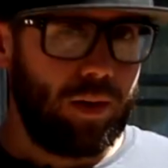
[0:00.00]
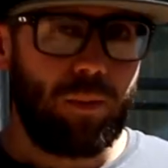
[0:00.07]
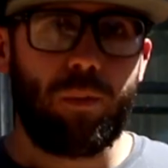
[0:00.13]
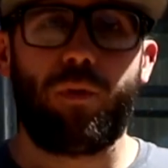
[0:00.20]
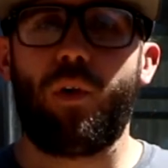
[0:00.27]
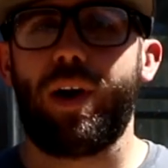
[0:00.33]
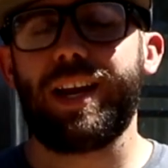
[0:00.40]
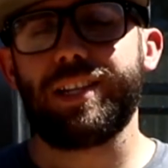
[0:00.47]

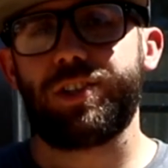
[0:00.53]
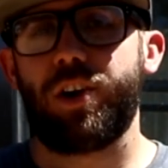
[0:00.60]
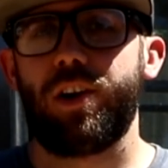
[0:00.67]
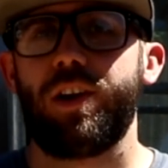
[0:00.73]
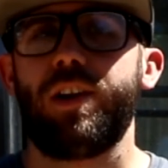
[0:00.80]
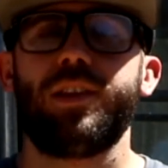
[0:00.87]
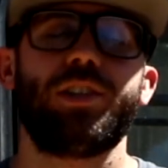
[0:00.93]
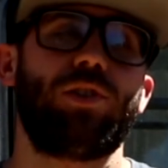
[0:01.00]
Before I get
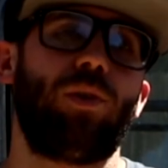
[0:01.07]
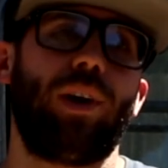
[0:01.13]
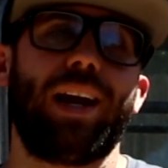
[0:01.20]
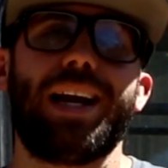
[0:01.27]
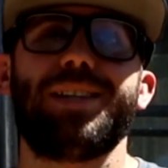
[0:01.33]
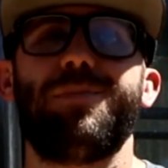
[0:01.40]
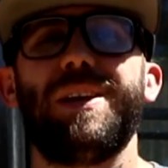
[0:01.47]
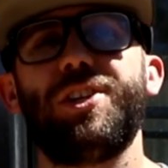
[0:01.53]
started on the story,
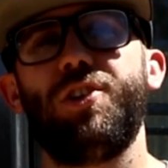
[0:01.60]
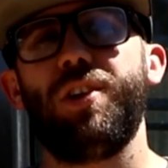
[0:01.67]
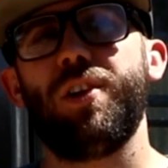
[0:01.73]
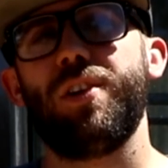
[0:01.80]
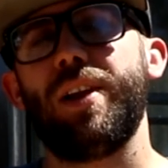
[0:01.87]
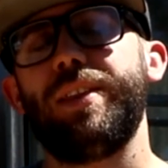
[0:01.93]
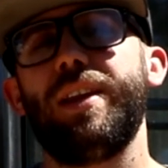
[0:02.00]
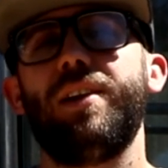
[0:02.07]
guys, make sure you
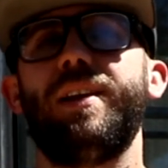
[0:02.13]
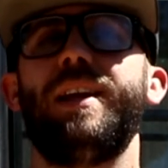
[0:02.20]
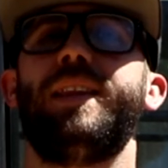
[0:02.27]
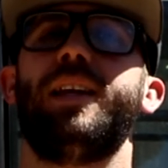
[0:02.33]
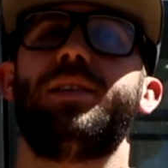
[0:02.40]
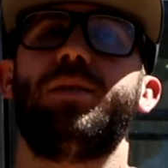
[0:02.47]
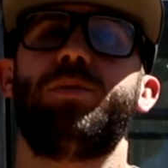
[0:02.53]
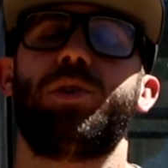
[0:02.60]
go down there and hit
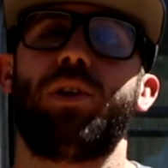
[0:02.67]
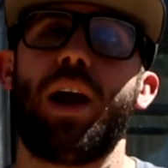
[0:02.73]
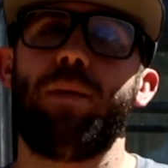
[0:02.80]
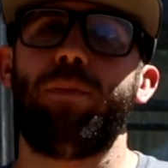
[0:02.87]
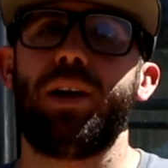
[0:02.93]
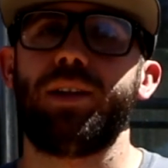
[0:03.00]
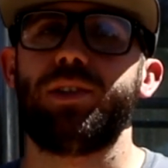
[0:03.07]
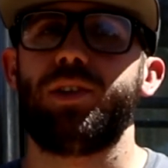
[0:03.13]
that
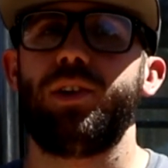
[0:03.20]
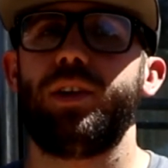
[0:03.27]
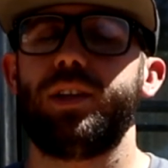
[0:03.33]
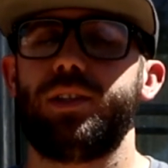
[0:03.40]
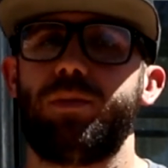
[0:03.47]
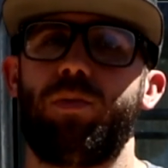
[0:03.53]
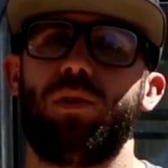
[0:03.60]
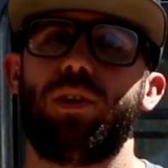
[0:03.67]
subscribe button so you
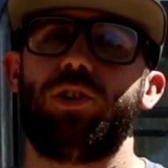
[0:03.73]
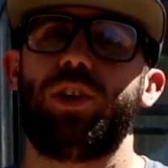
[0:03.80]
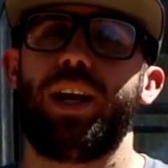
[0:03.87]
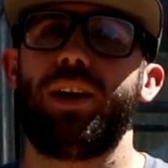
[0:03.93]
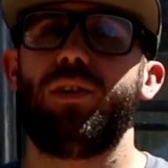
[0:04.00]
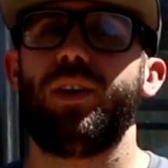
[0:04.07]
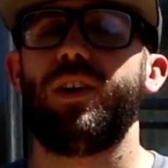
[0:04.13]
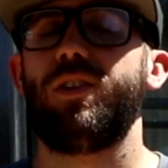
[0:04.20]
can support the
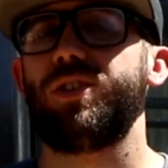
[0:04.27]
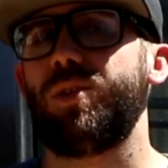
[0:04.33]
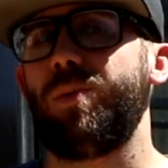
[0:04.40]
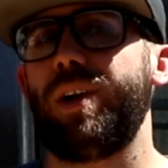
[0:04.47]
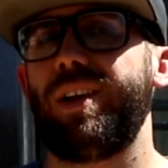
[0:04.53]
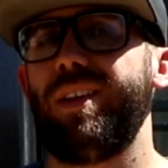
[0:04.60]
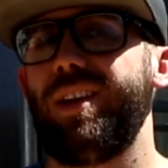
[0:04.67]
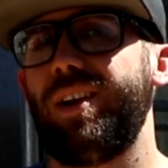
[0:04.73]
channel. And also
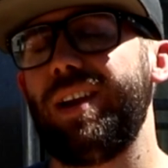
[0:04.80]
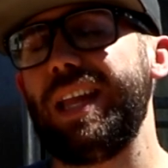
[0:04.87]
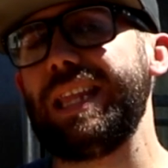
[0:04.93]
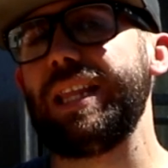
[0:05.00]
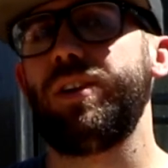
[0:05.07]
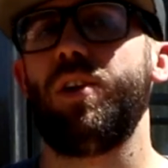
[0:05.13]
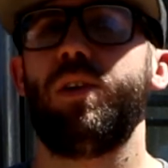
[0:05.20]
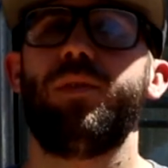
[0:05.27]
while you're there, hit
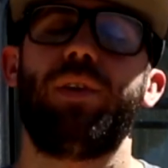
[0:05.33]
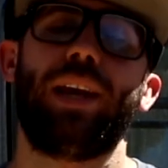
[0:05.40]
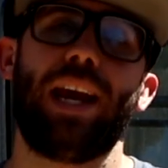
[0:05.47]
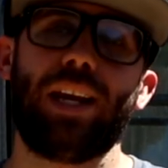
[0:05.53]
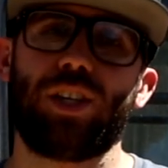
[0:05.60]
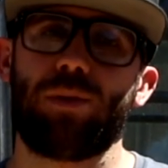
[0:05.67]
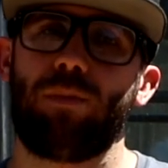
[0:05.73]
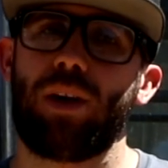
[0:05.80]
the
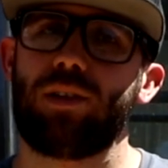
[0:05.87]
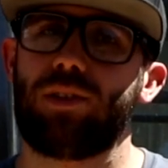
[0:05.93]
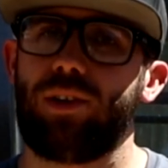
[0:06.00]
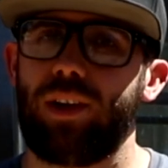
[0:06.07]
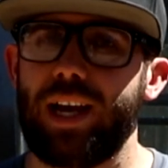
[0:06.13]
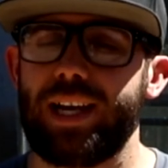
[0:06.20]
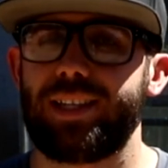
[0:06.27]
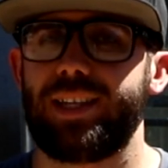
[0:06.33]
notification bell so
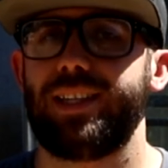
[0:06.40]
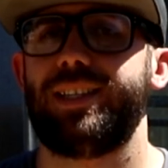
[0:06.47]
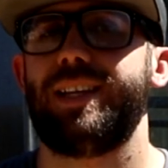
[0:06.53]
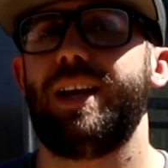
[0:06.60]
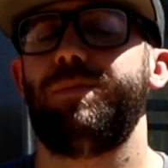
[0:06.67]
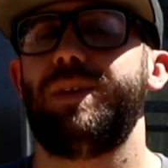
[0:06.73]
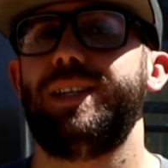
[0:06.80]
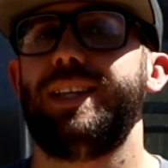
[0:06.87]
you guys can
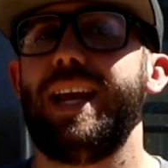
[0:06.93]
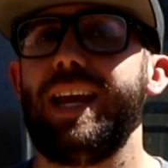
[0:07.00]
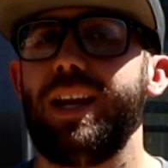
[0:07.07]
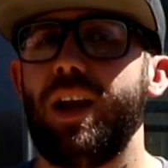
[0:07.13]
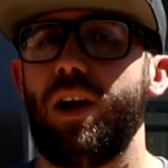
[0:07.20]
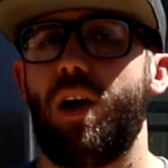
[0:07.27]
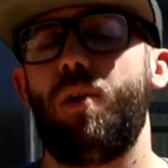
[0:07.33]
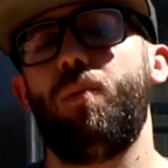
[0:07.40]
stay up to date
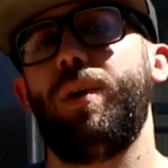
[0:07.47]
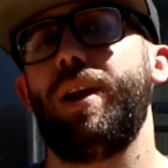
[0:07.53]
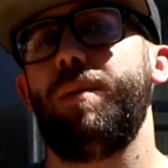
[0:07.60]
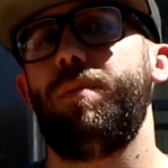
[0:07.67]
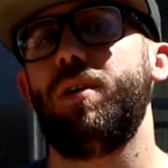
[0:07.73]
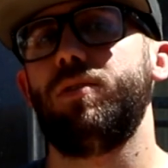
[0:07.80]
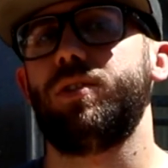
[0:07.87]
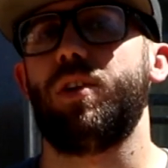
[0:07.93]
on when I
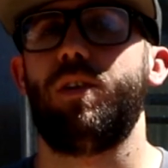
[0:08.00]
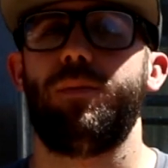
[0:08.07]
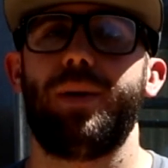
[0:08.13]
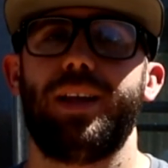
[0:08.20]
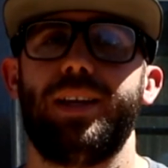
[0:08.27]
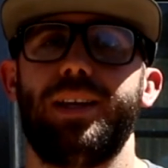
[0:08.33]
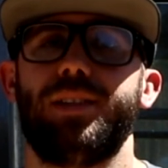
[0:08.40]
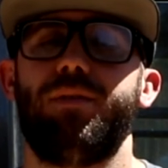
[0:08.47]
post all
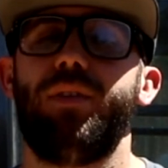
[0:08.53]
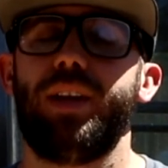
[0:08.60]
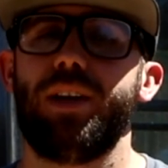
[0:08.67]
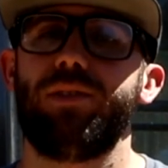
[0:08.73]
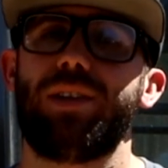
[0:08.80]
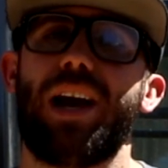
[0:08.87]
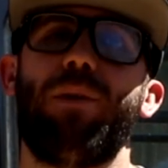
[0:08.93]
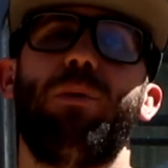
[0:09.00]
my latest
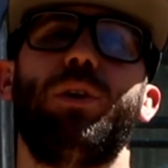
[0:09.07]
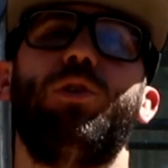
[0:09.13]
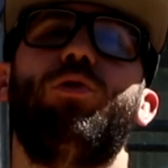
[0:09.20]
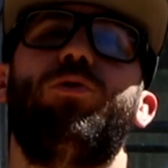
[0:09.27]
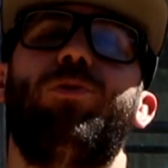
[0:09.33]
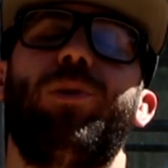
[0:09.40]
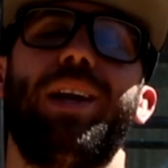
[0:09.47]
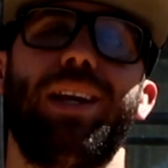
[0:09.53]
videos. I would
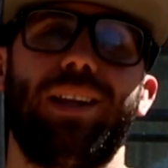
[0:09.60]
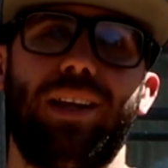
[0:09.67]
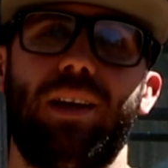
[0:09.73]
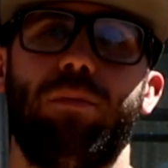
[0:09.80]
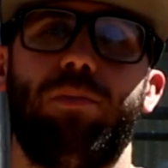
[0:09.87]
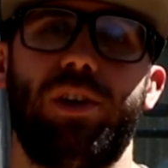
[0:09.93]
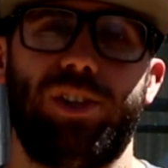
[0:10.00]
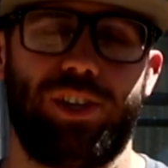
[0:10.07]
greatly
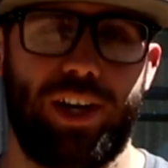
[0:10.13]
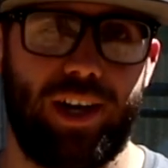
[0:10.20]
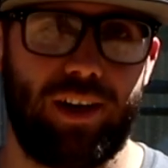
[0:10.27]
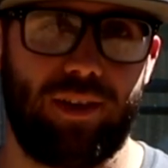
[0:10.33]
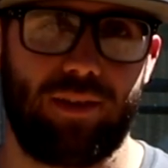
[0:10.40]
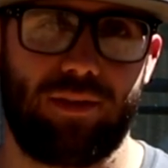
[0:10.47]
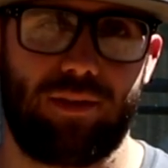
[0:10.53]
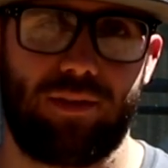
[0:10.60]
appreciate it.